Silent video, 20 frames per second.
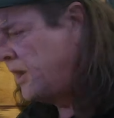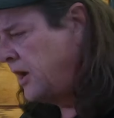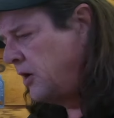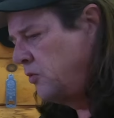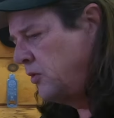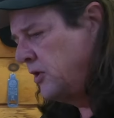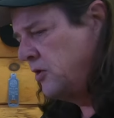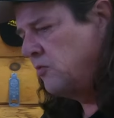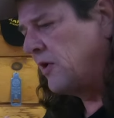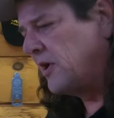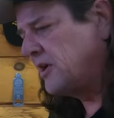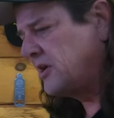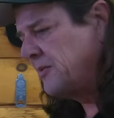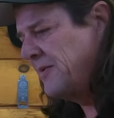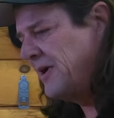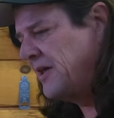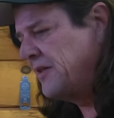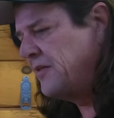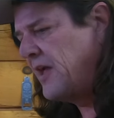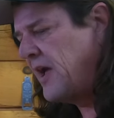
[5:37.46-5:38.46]
I wouldn't
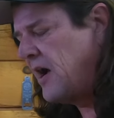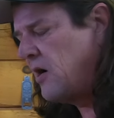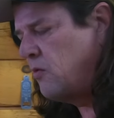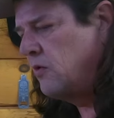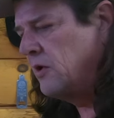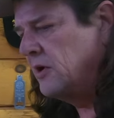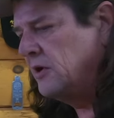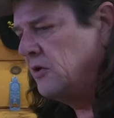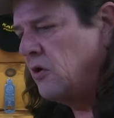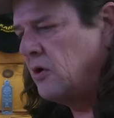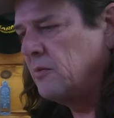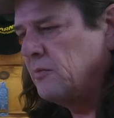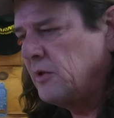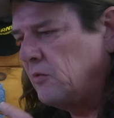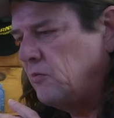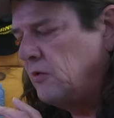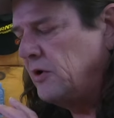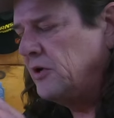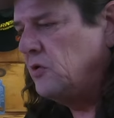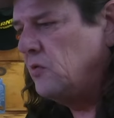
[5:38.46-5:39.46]
recommend that one. Normally
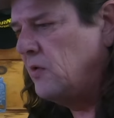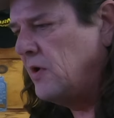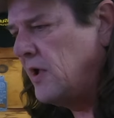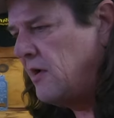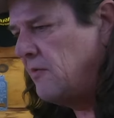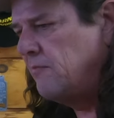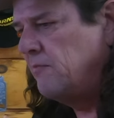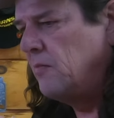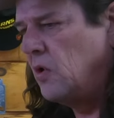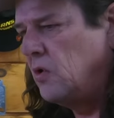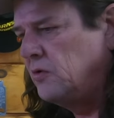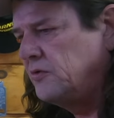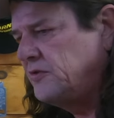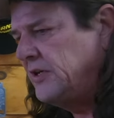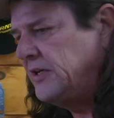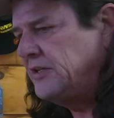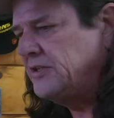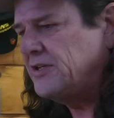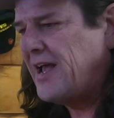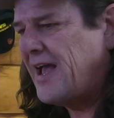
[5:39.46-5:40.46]
when you have
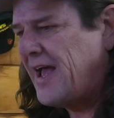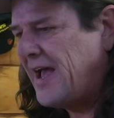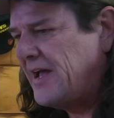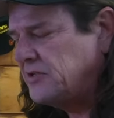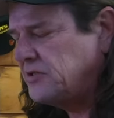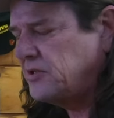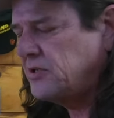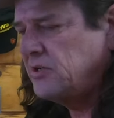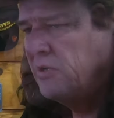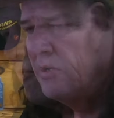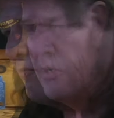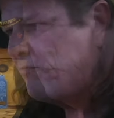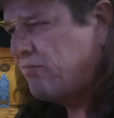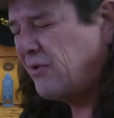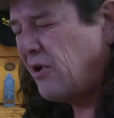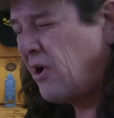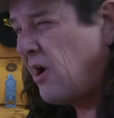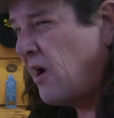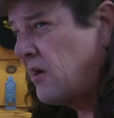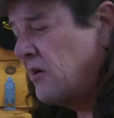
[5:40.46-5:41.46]
multitask
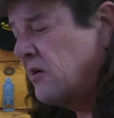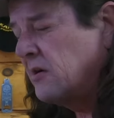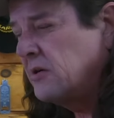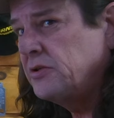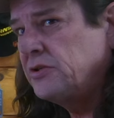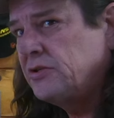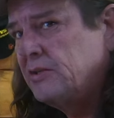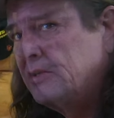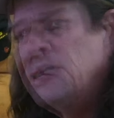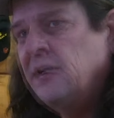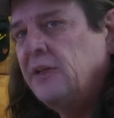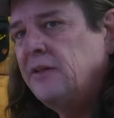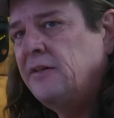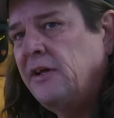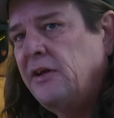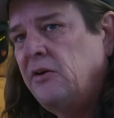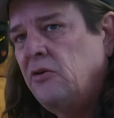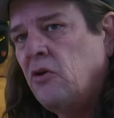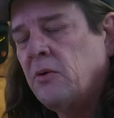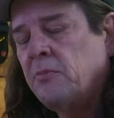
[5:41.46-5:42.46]
products,
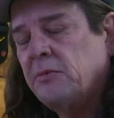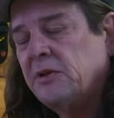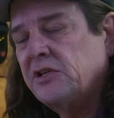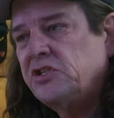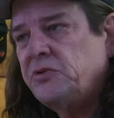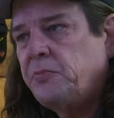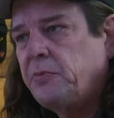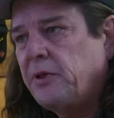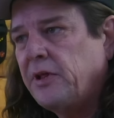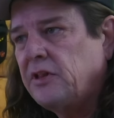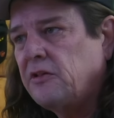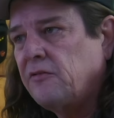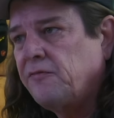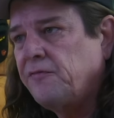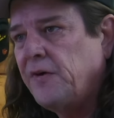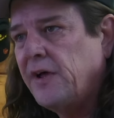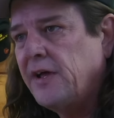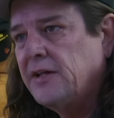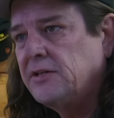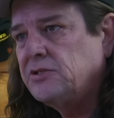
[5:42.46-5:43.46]
they normally split the
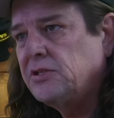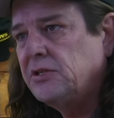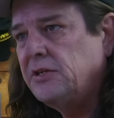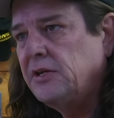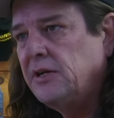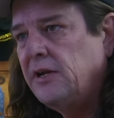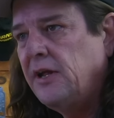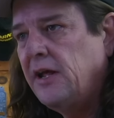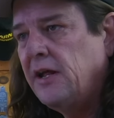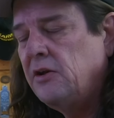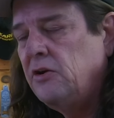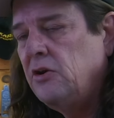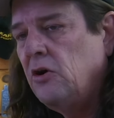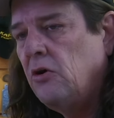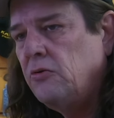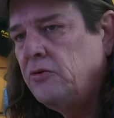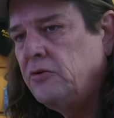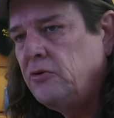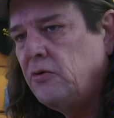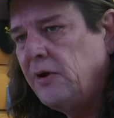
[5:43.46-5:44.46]
fence and
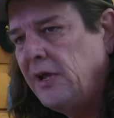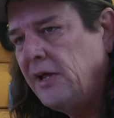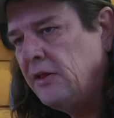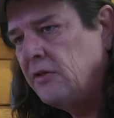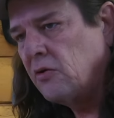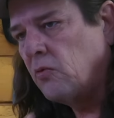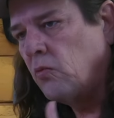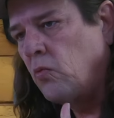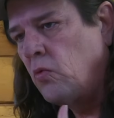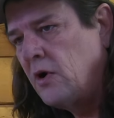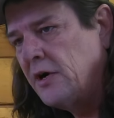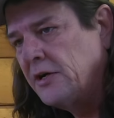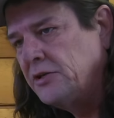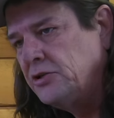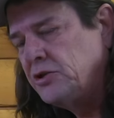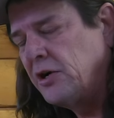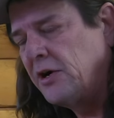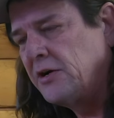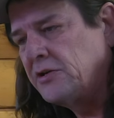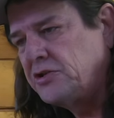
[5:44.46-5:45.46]
don't do either one
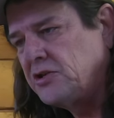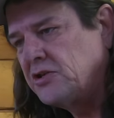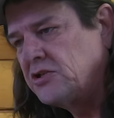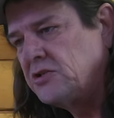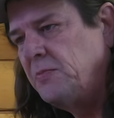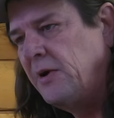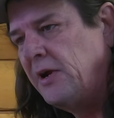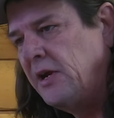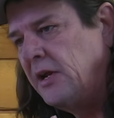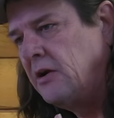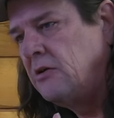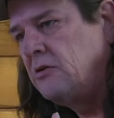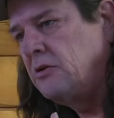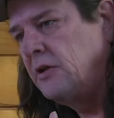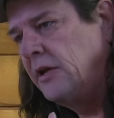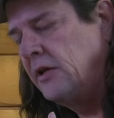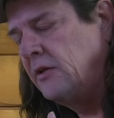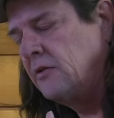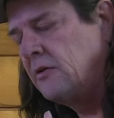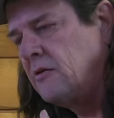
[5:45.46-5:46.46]
justice, meaning
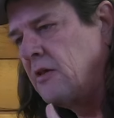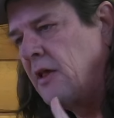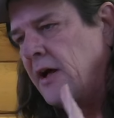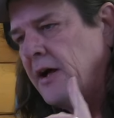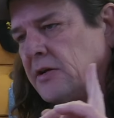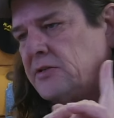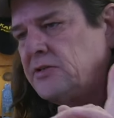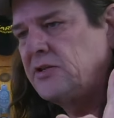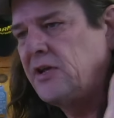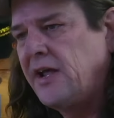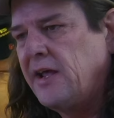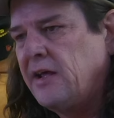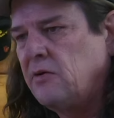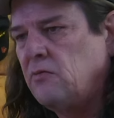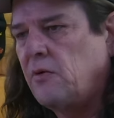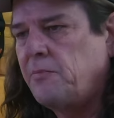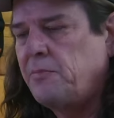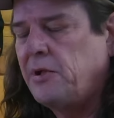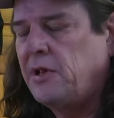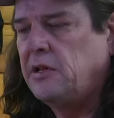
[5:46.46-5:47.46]
cleaning the glass and
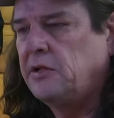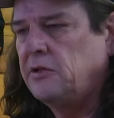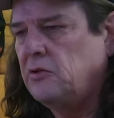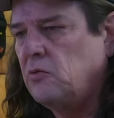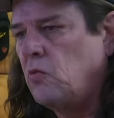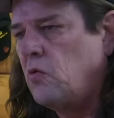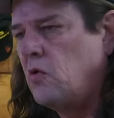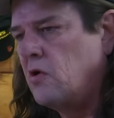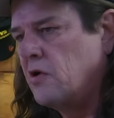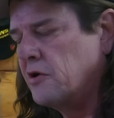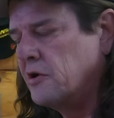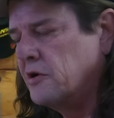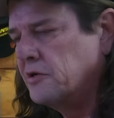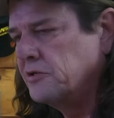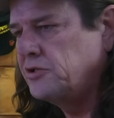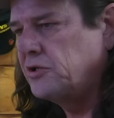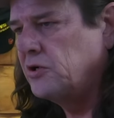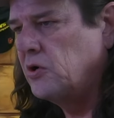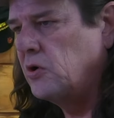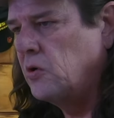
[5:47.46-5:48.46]
repelling the water.
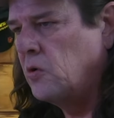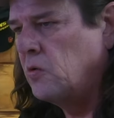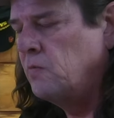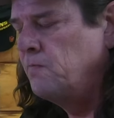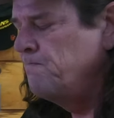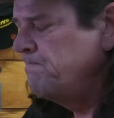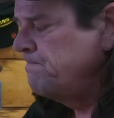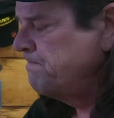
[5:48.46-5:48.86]
So